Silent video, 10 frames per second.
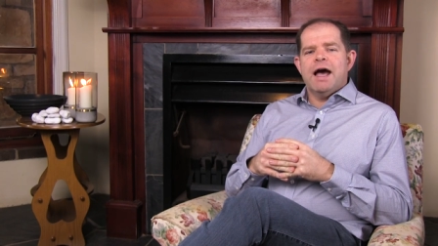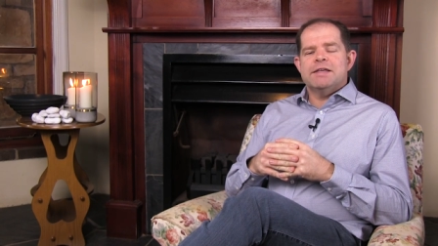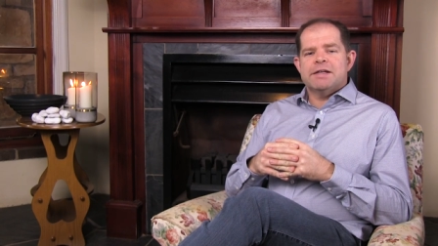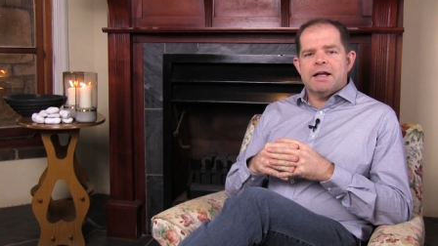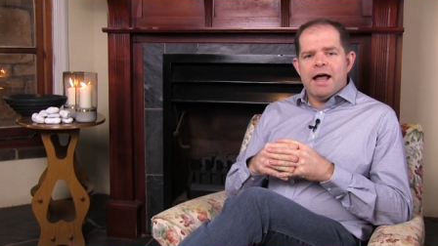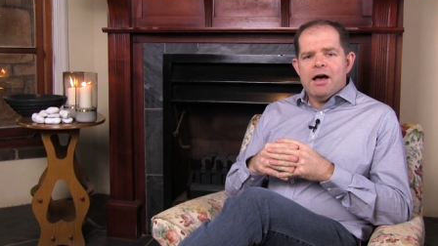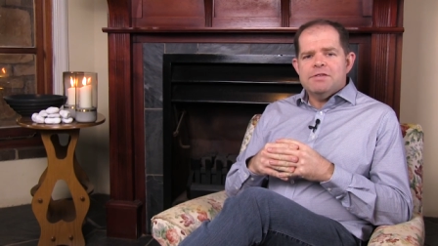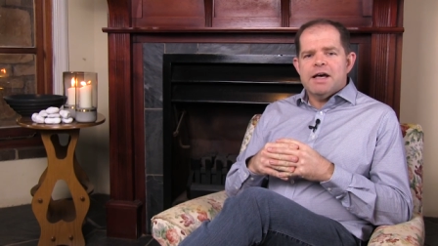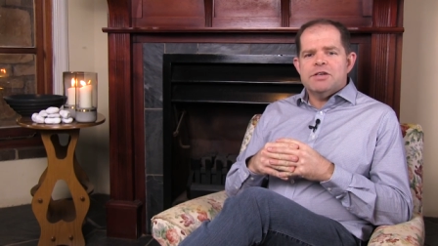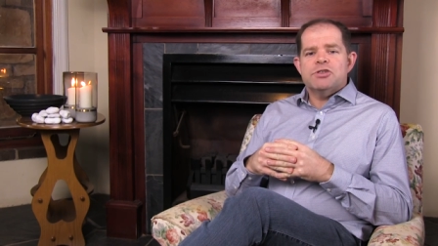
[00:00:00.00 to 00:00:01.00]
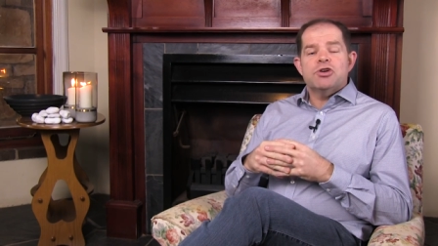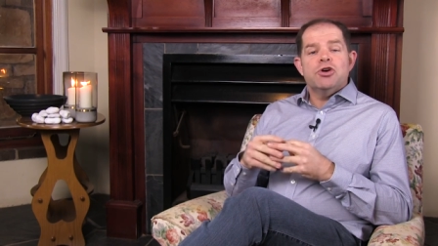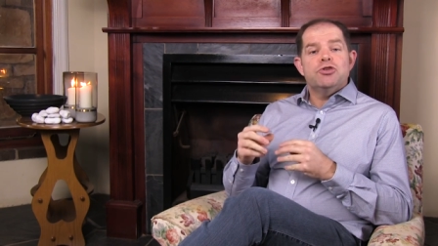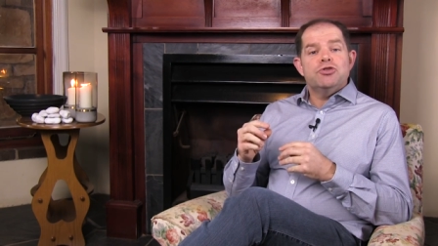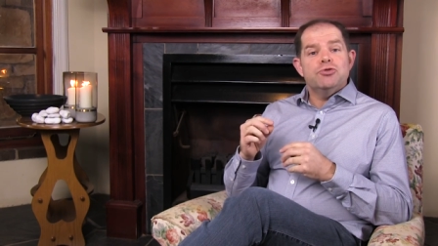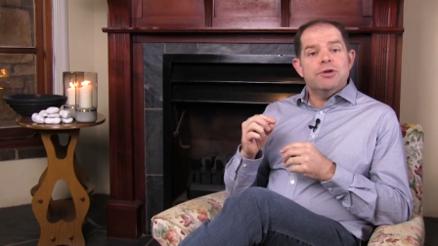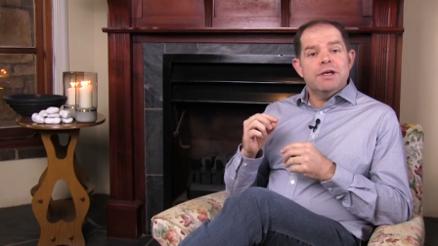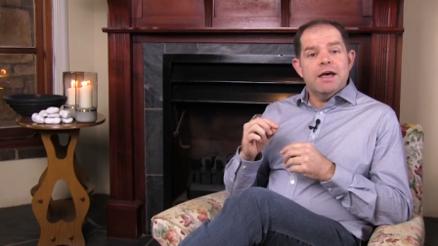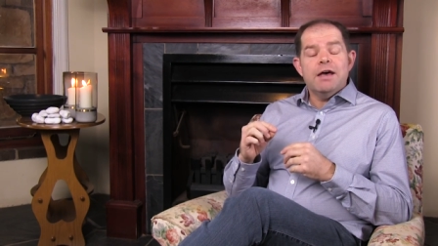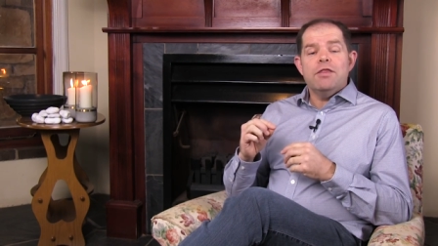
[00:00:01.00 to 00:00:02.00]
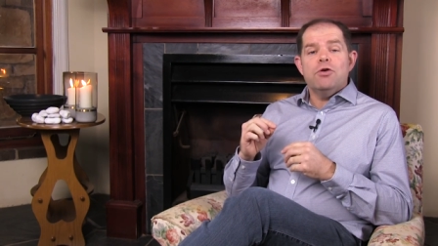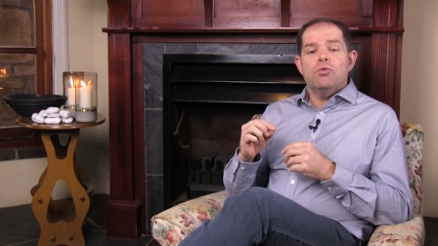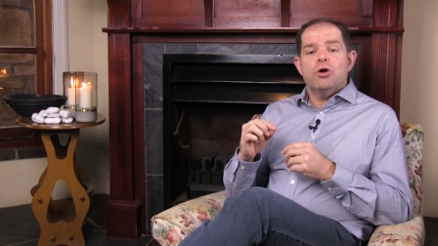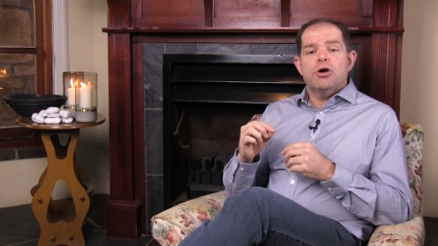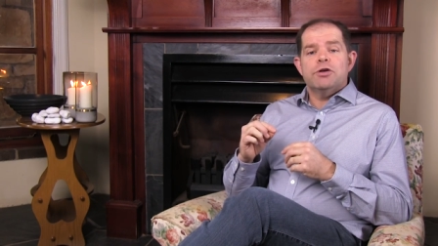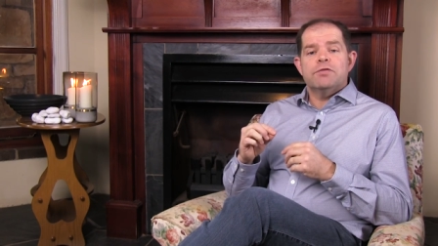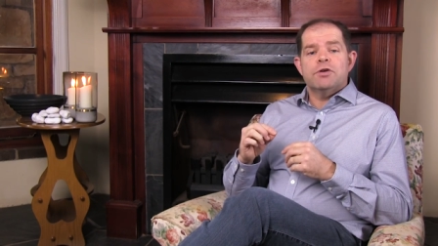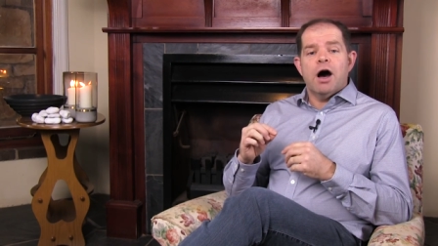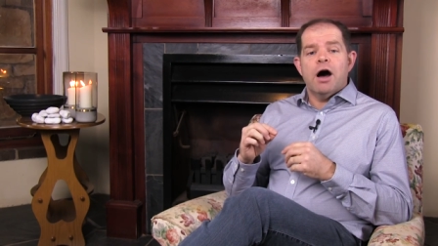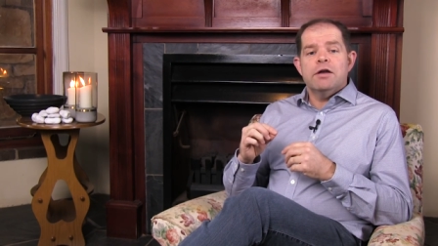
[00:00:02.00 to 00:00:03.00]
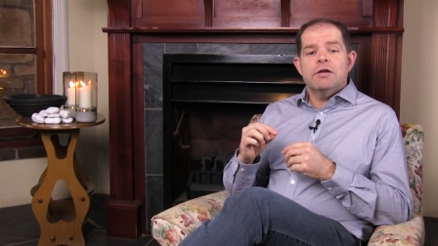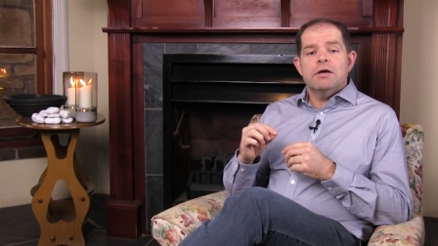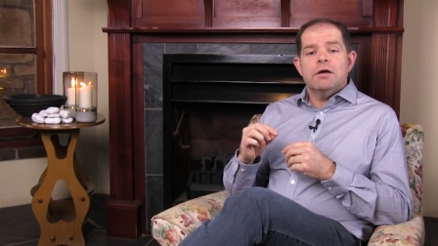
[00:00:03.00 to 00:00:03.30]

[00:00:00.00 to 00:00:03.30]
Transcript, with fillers: as it allows us to hear the Word of God